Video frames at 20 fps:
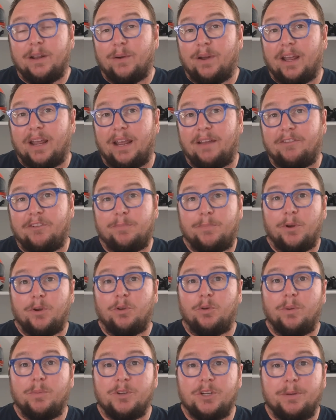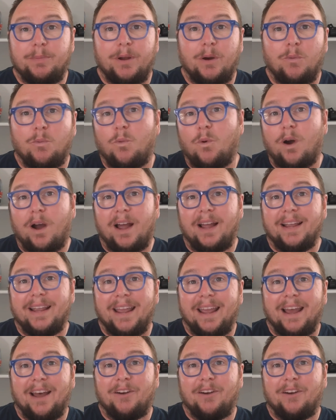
Now, I have spoken to MG about why